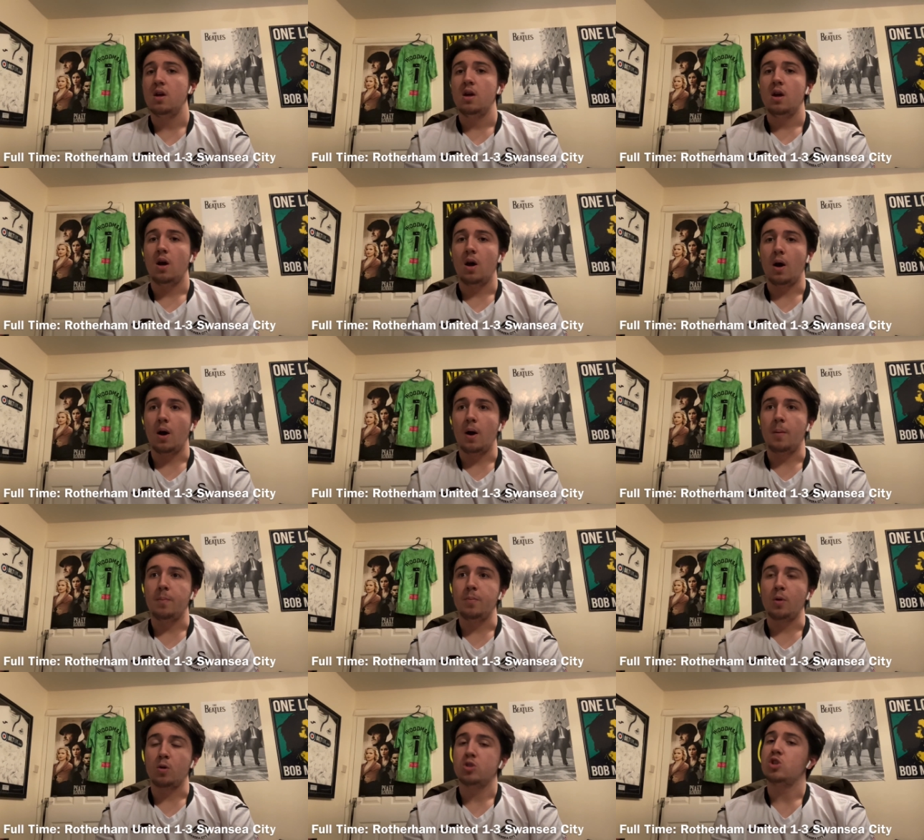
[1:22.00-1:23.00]
um,
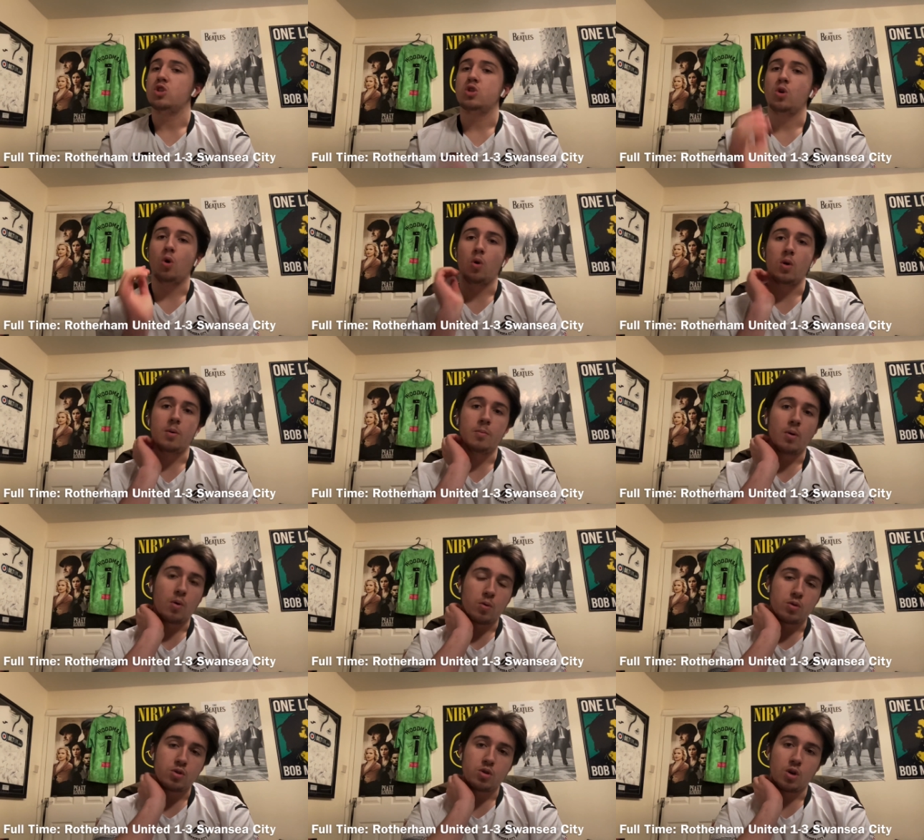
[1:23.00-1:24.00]
not just scoring but
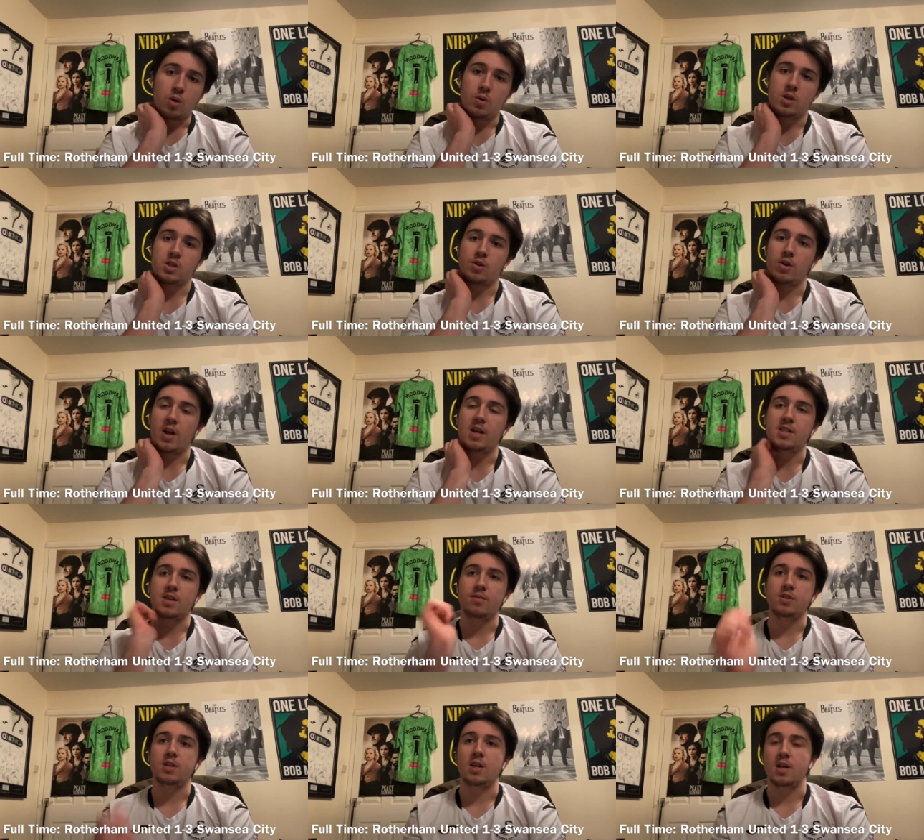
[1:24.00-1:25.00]
also his
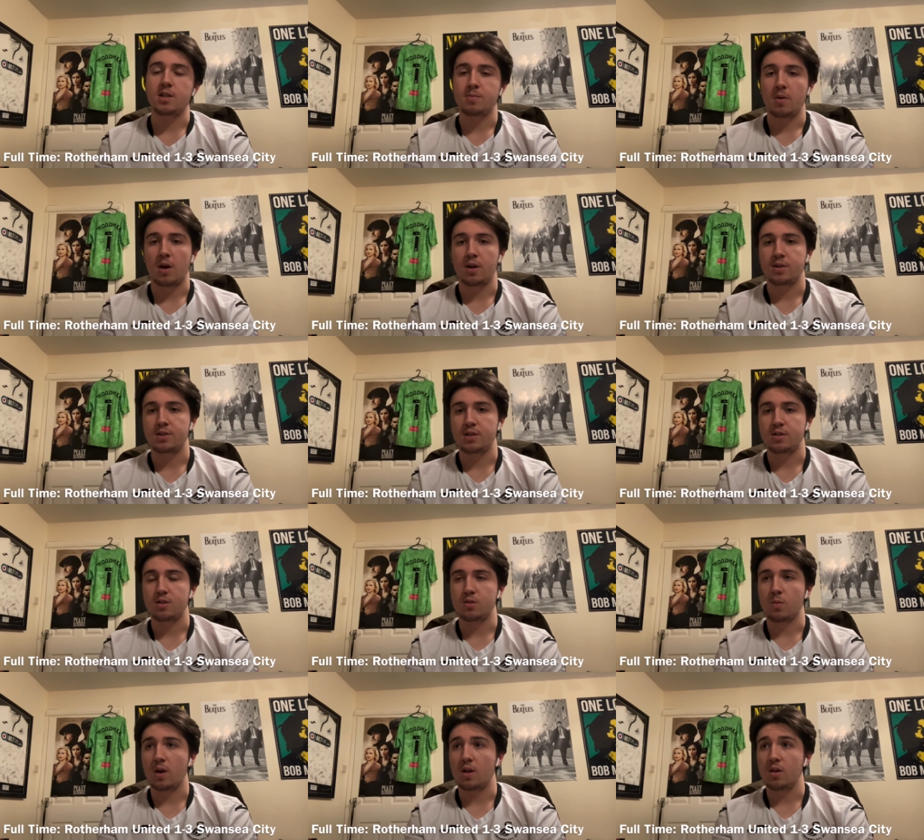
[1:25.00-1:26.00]
creativity and his passes
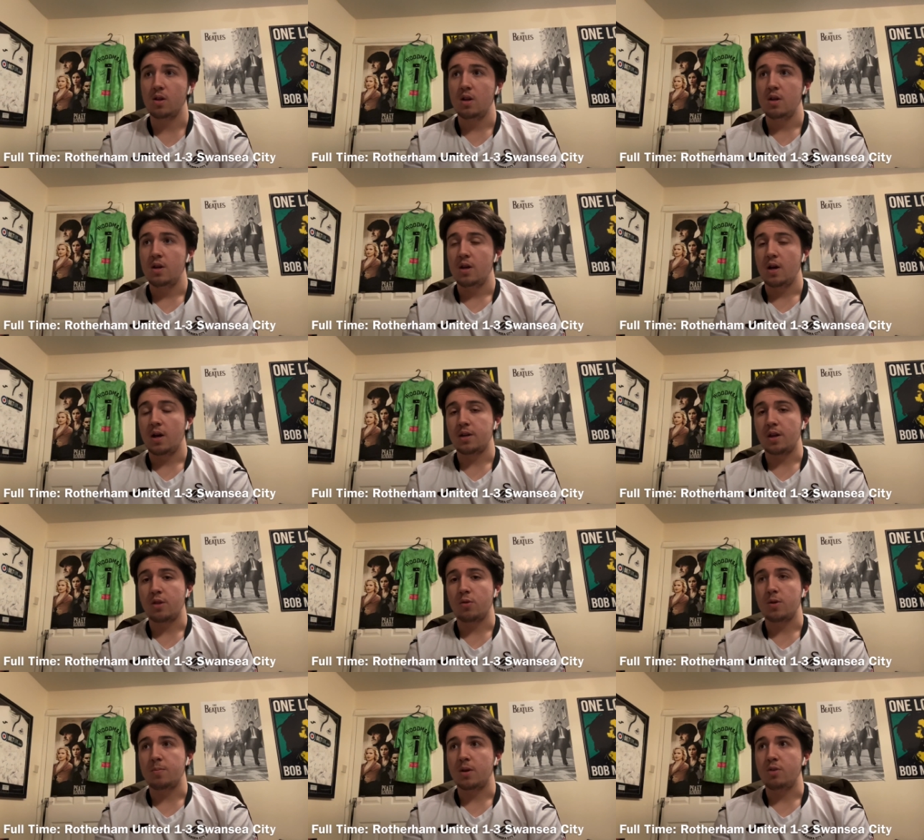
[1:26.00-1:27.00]
as well. And I
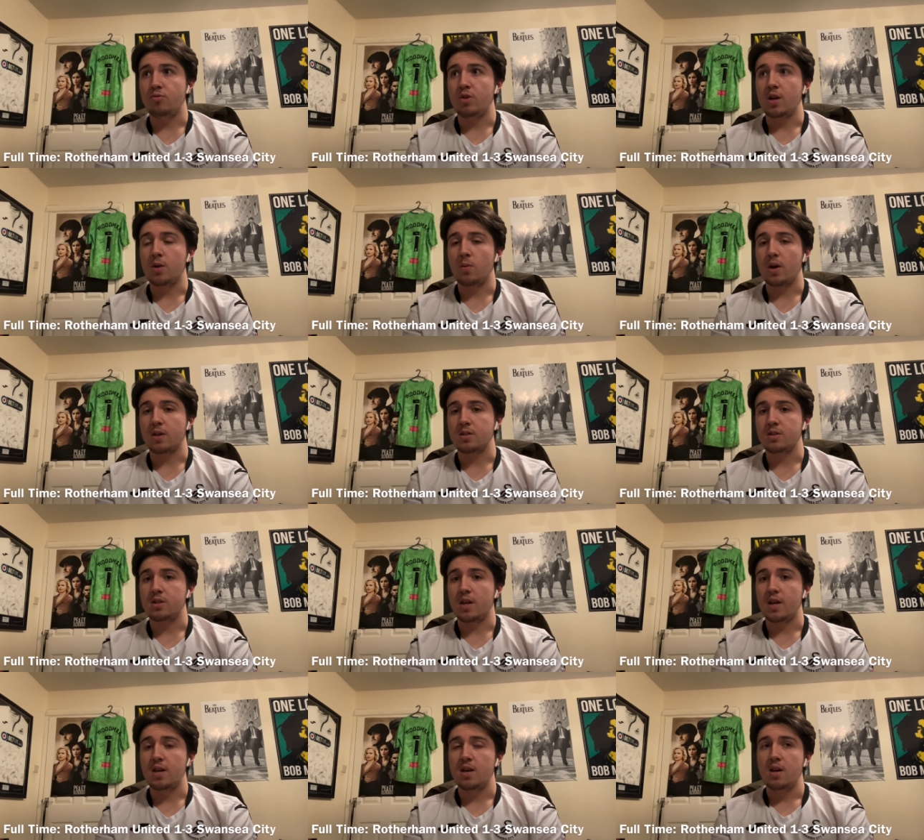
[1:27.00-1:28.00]
thought he played really well
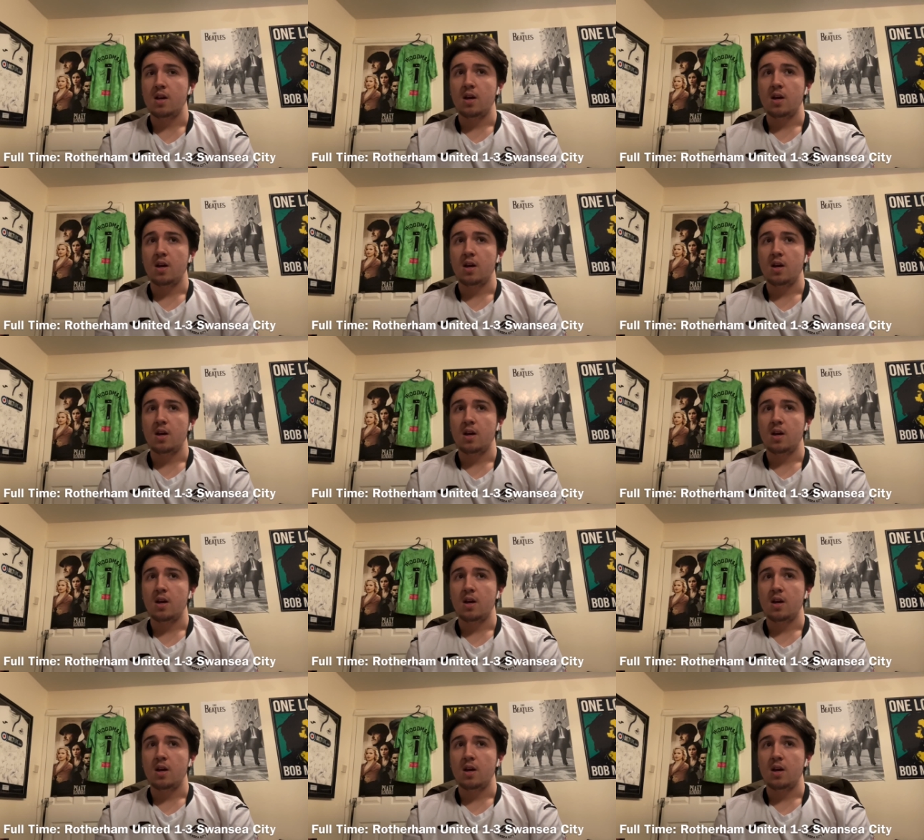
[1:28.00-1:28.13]
today.